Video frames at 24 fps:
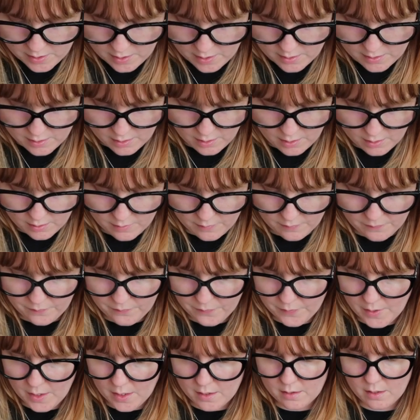season
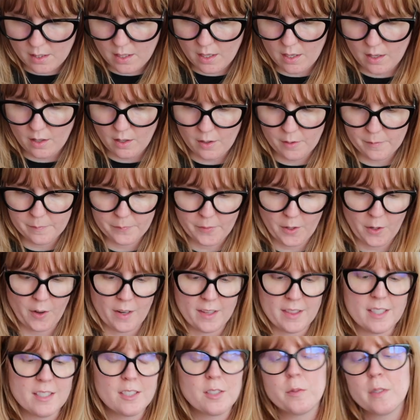is here. All
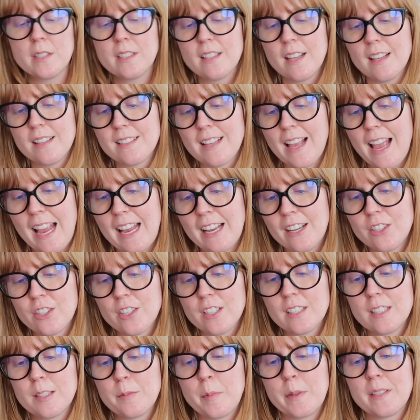right, this one says
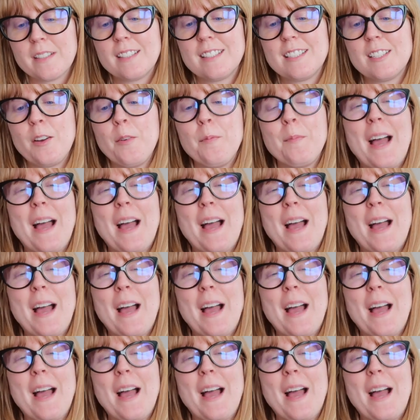anxious but still